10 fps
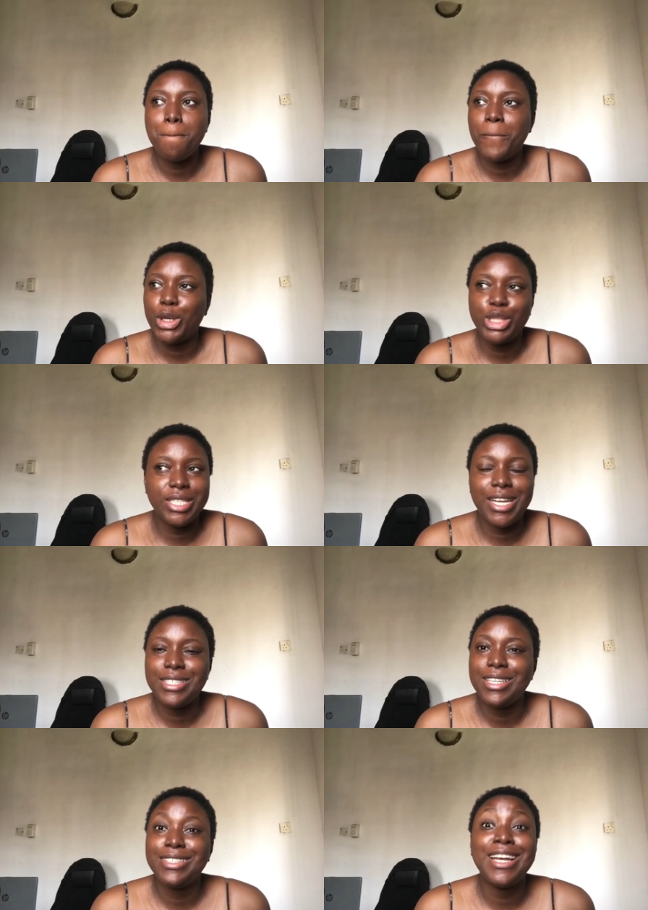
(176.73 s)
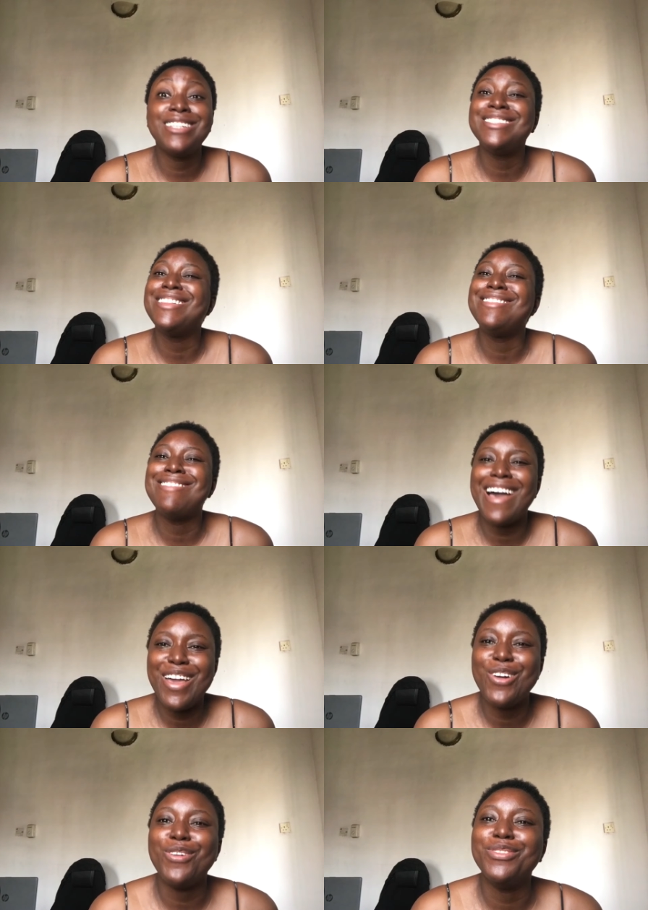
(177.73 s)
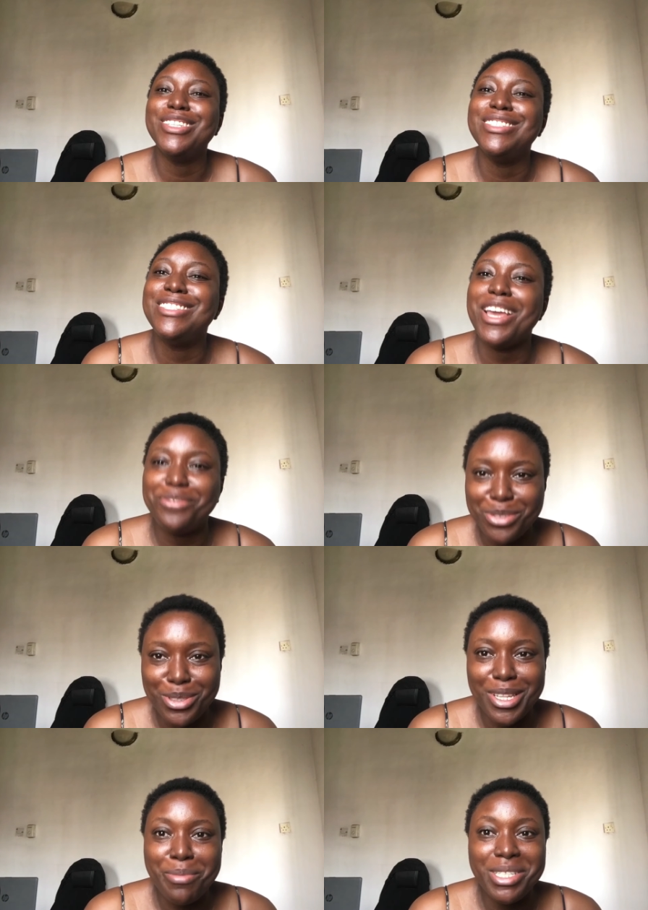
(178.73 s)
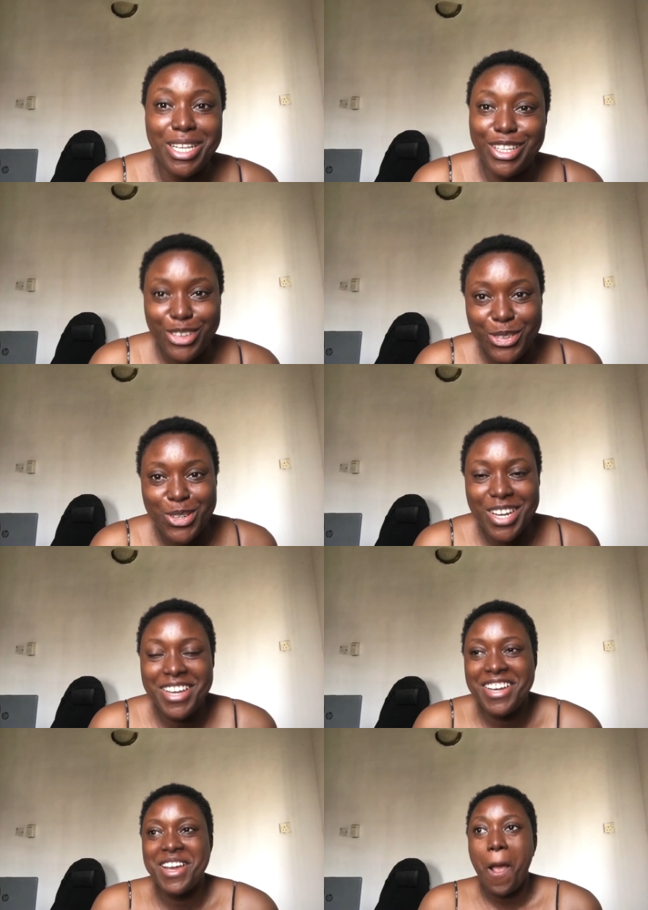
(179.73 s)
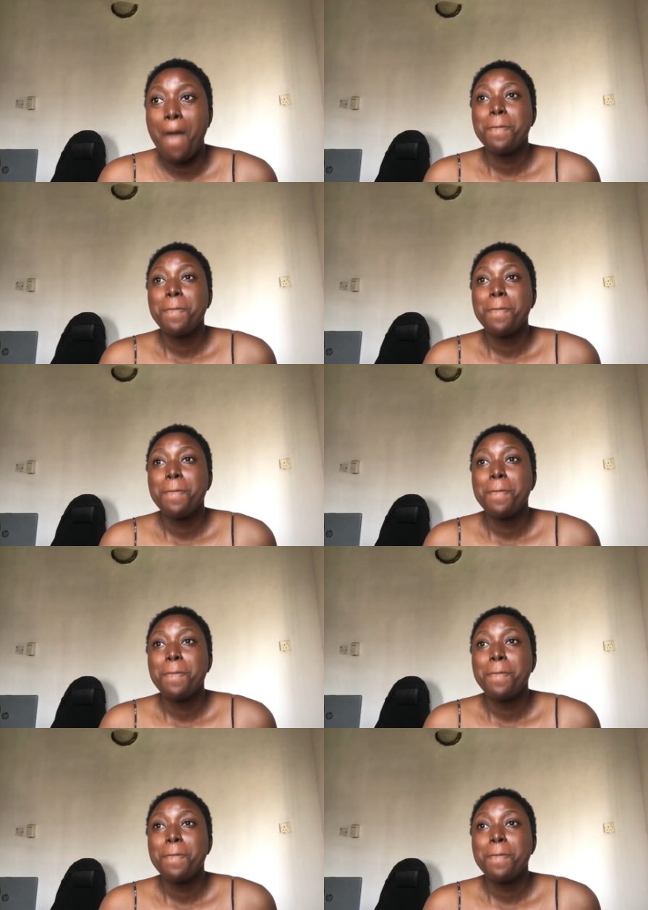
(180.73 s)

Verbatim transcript: But that's that's the lie of the devil, let me tell you.